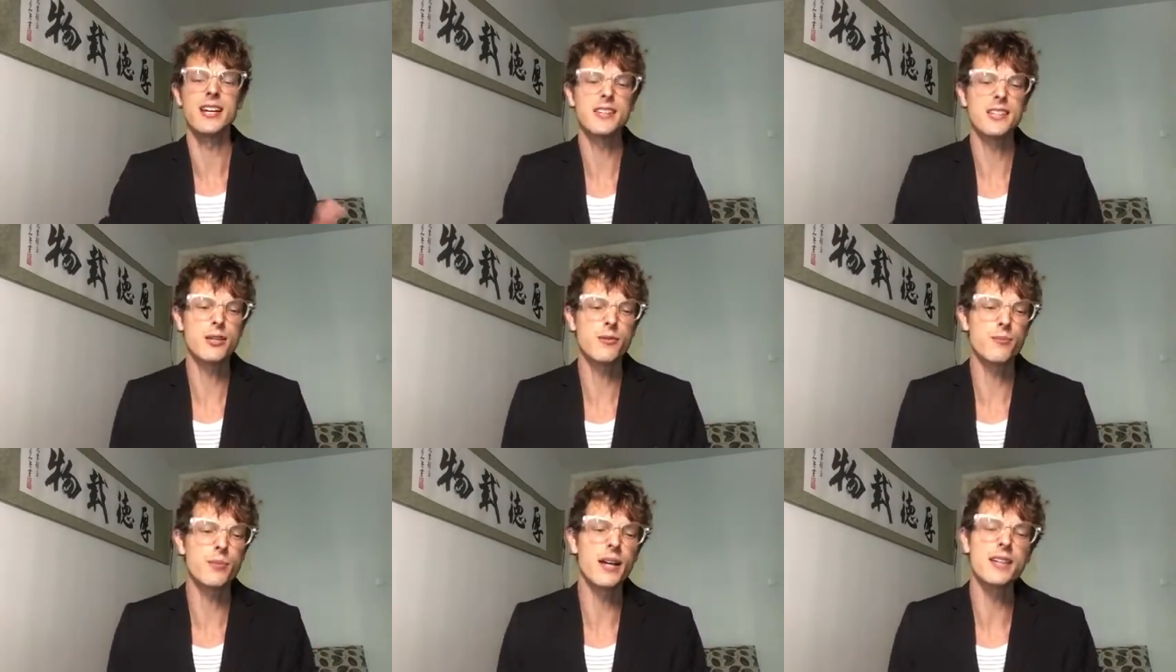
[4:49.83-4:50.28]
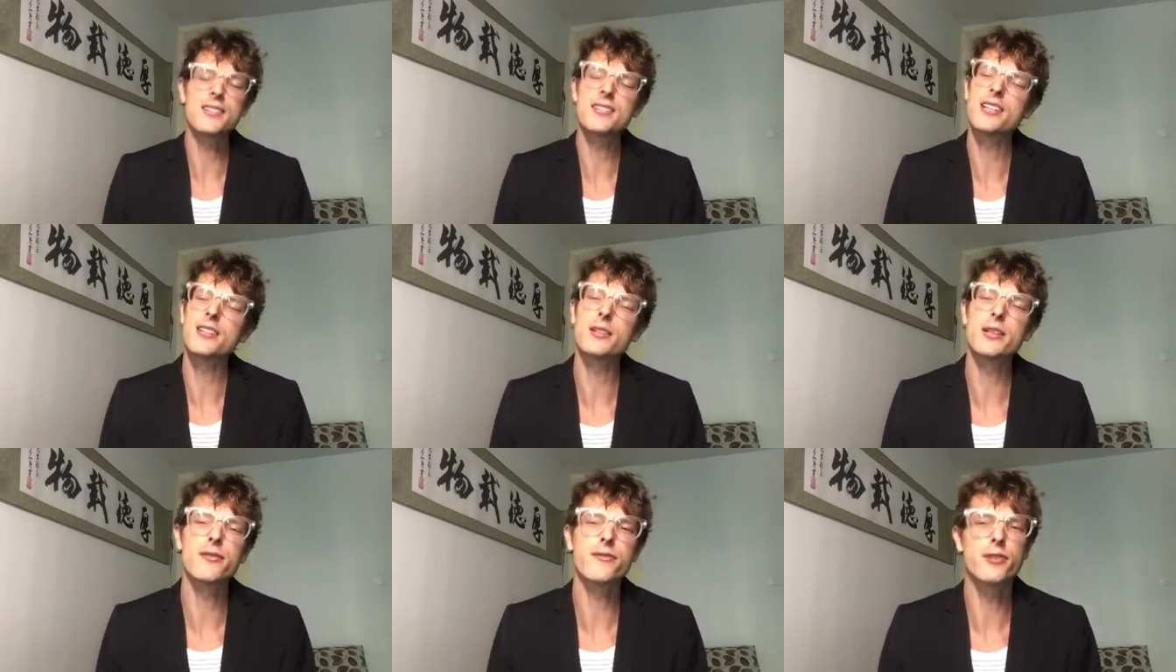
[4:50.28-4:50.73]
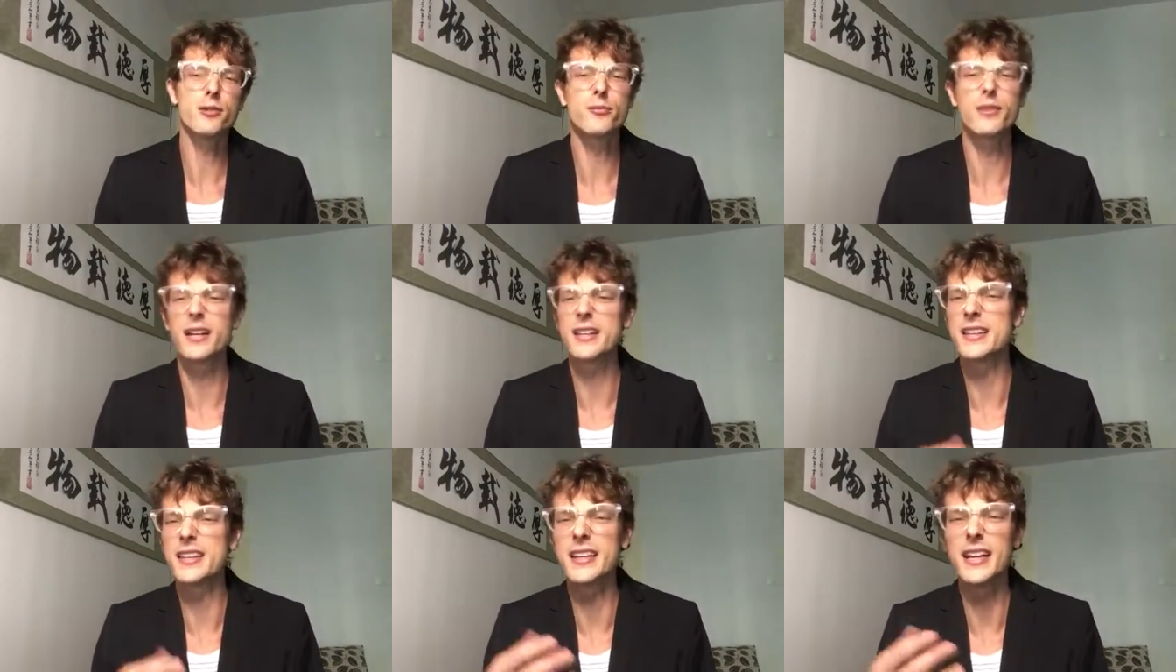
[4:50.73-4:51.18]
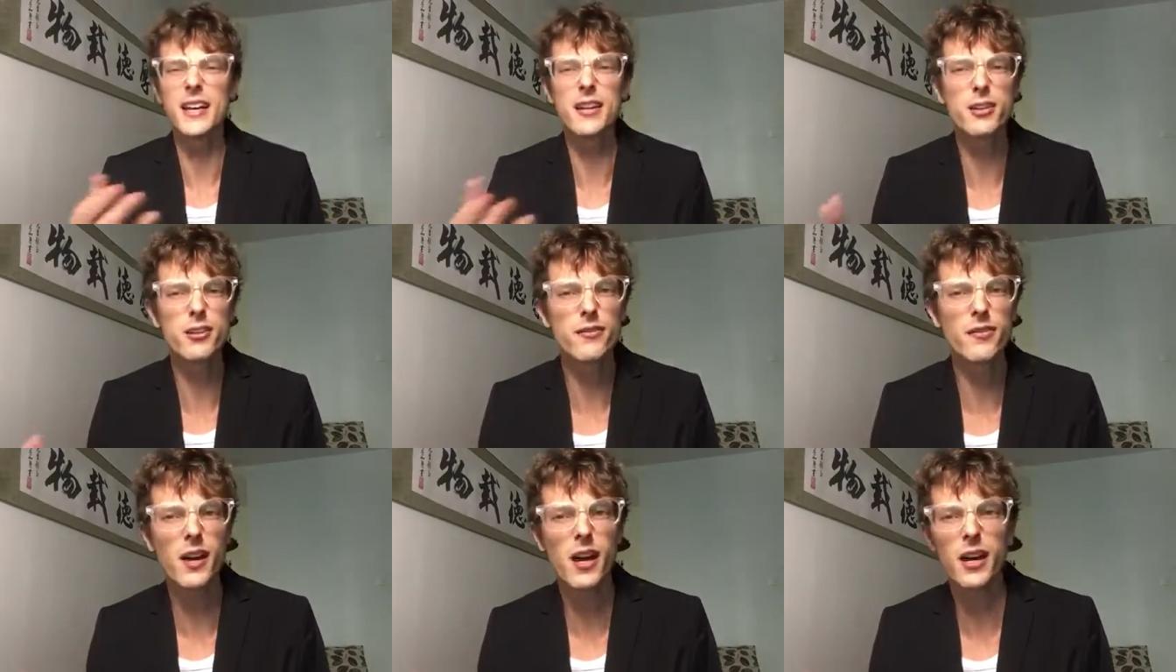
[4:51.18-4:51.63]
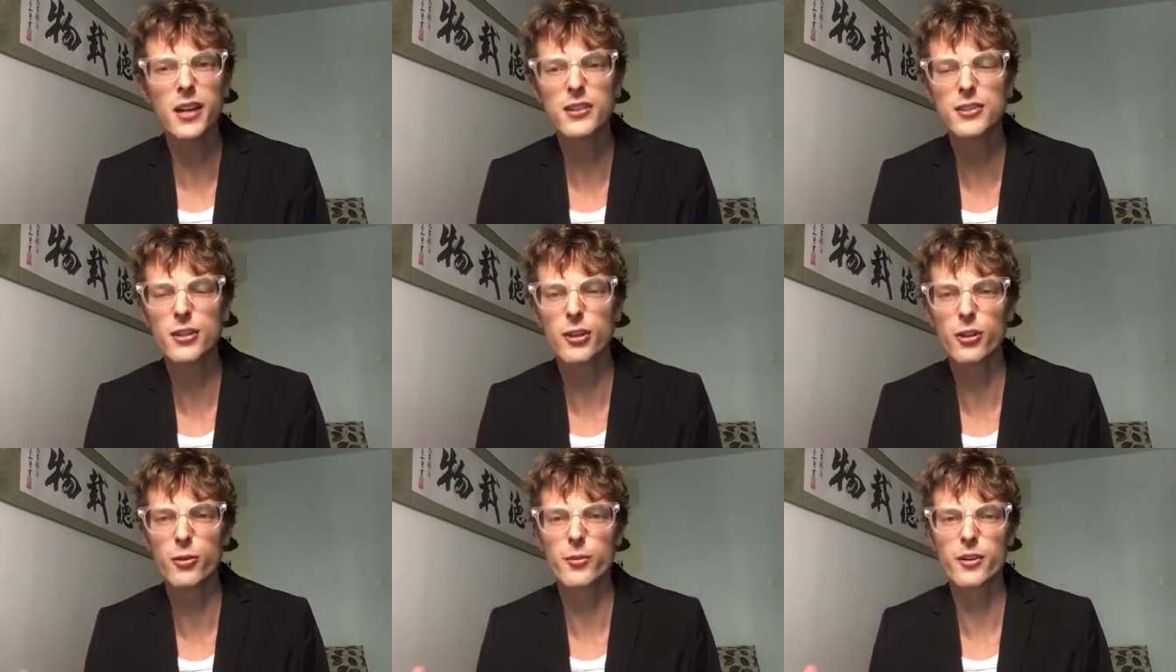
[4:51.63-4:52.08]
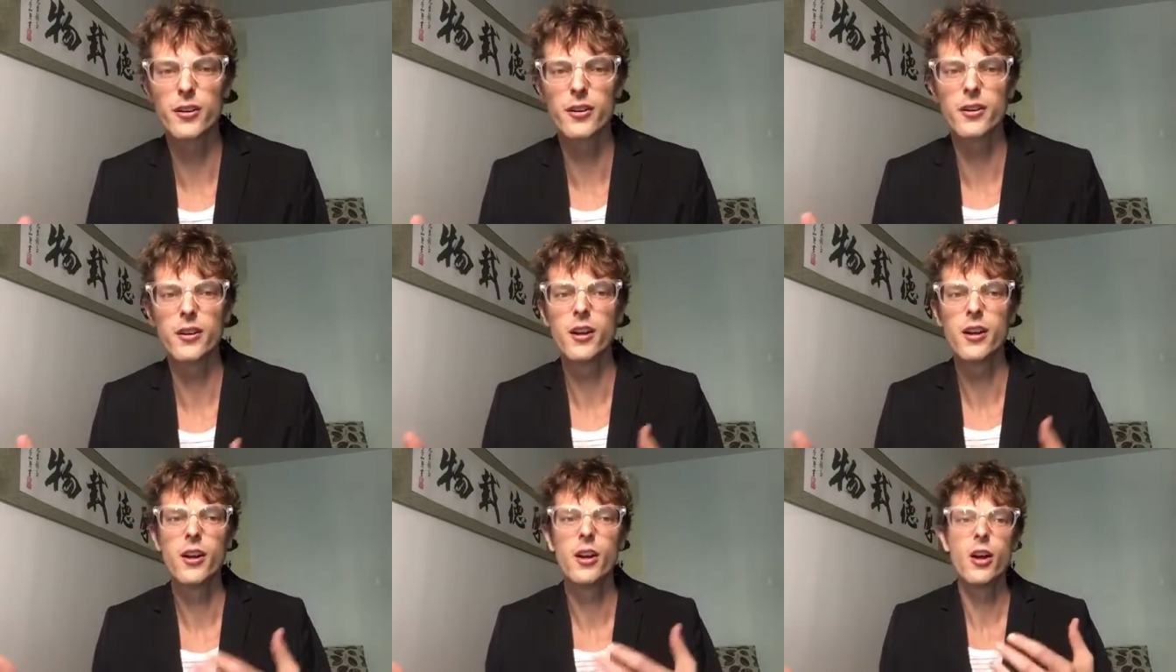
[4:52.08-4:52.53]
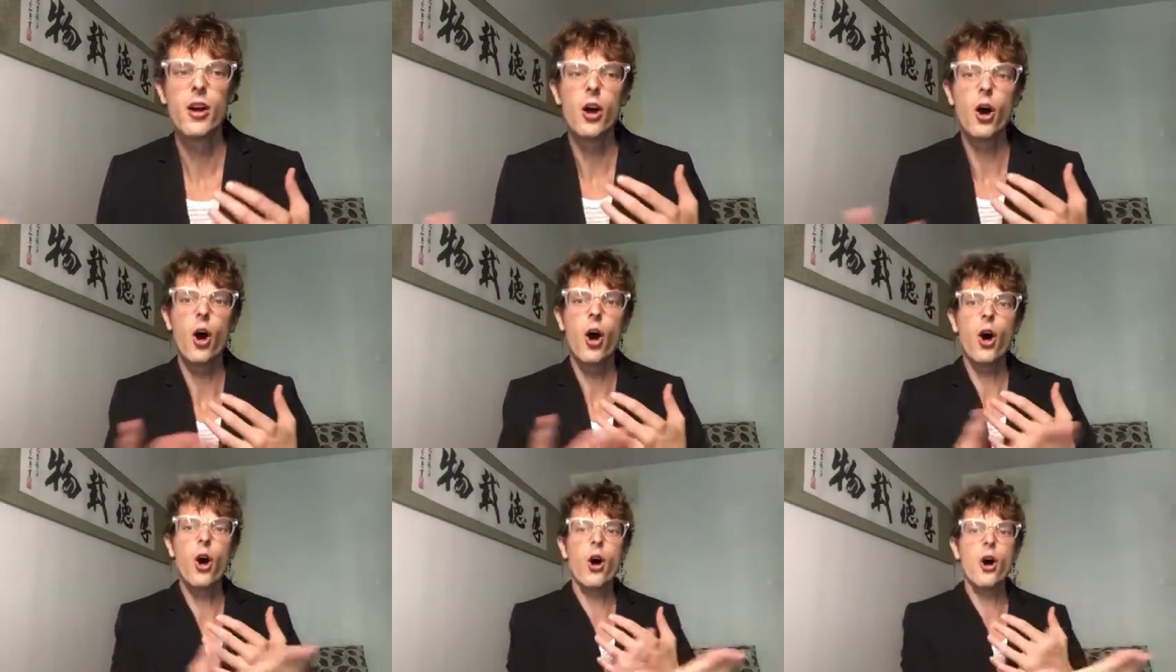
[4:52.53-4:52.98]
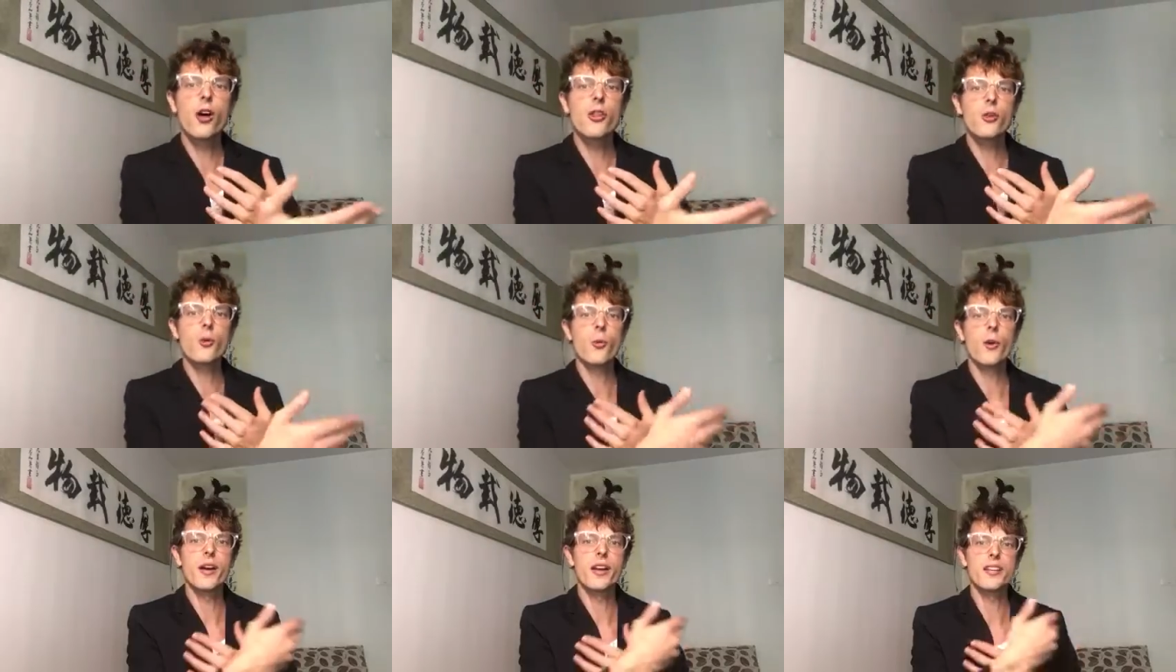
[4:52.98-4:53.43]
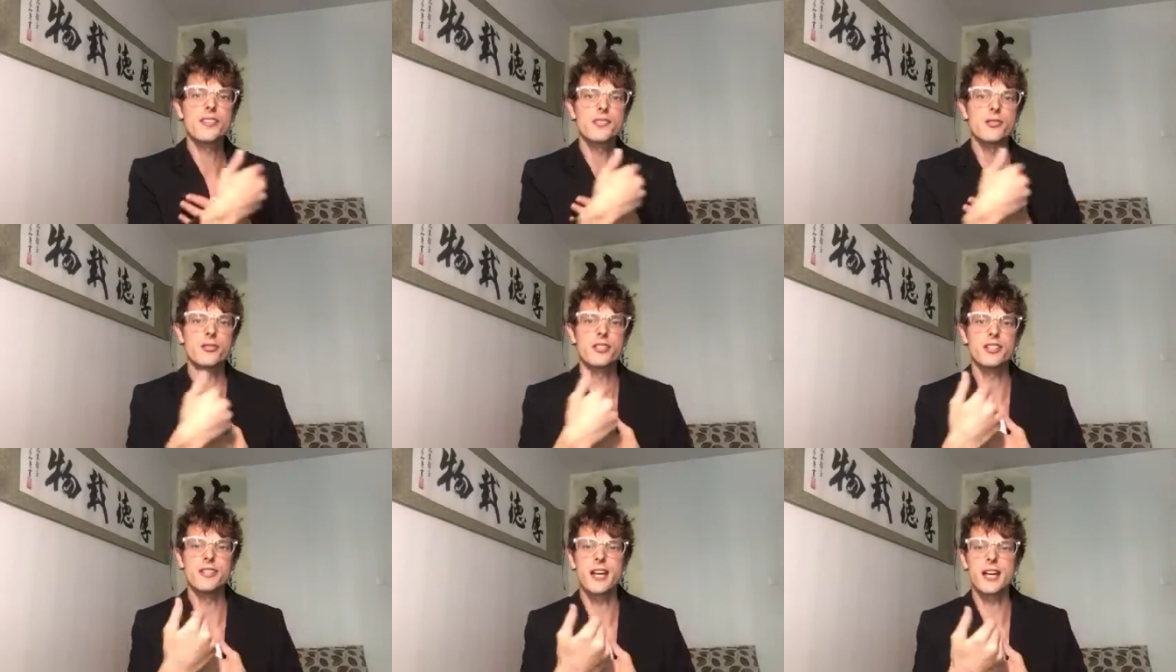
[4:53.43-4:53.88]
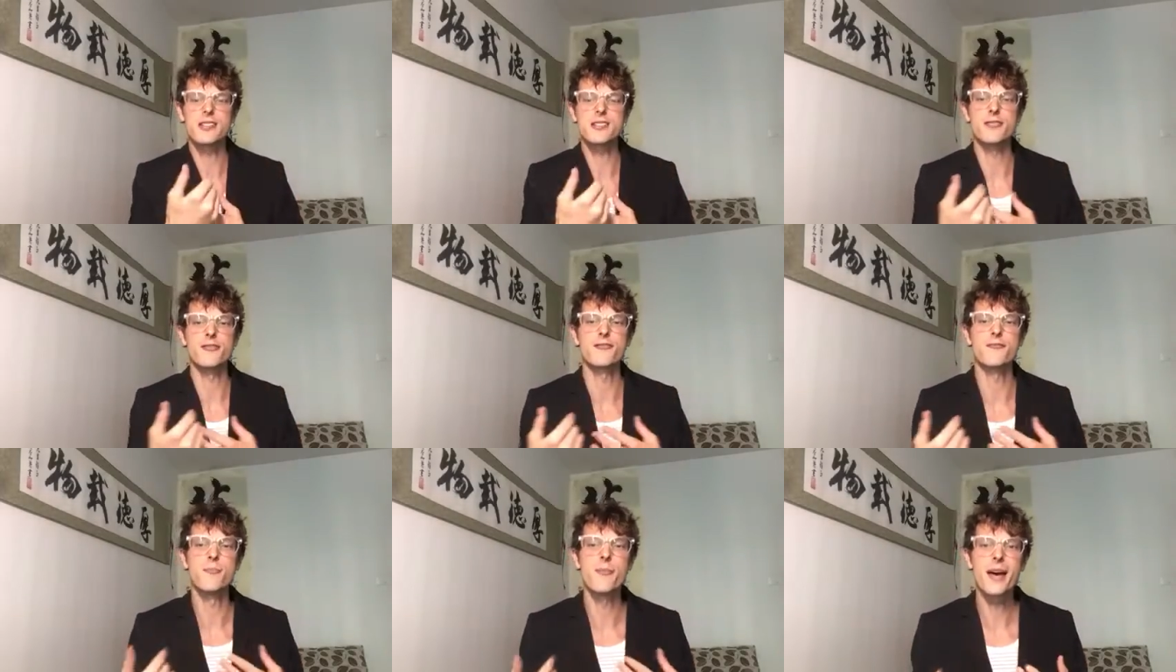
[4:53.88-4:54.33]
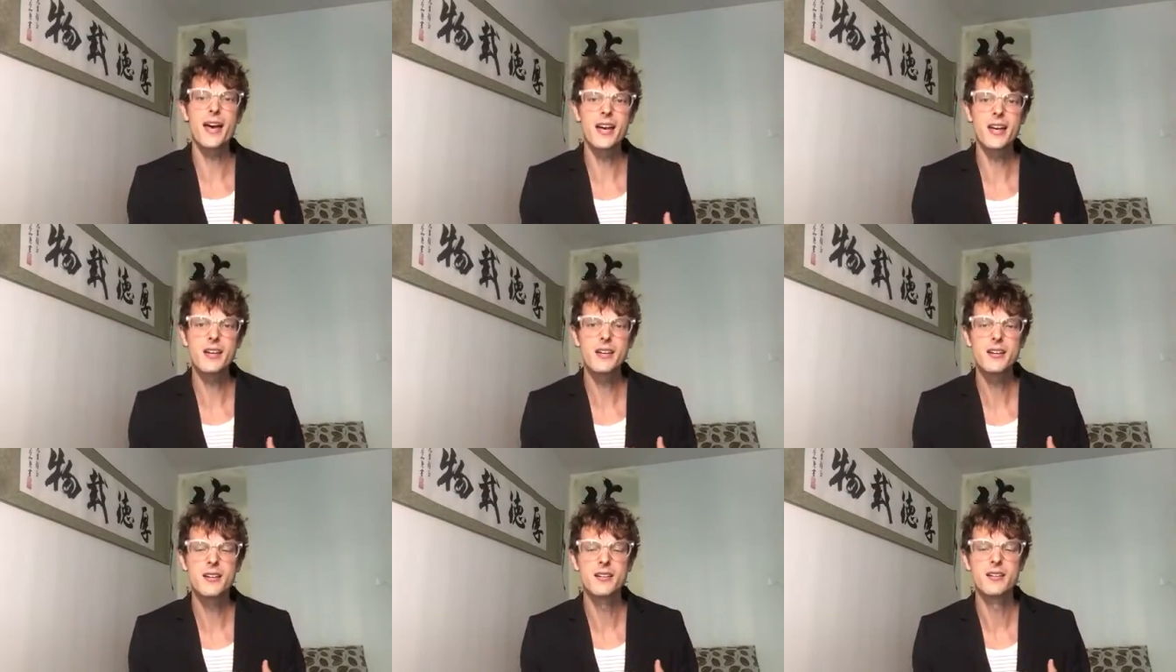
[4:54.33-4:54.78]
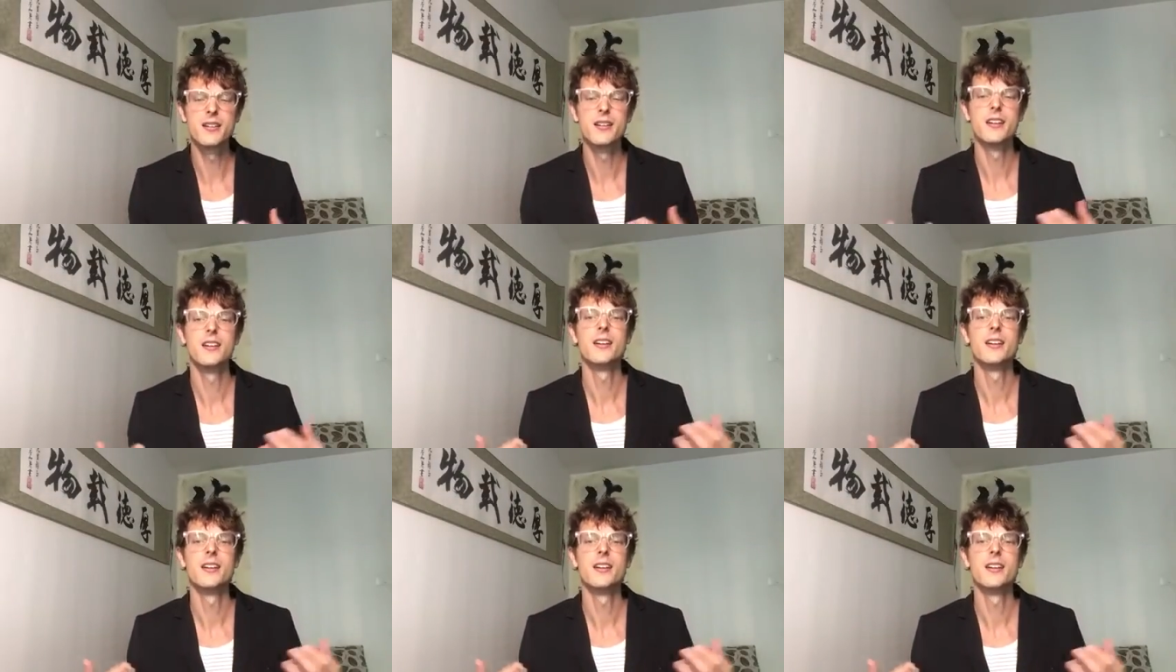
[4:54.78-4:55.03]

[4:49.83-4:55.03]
And then basically from like the end of October all the way until the next of May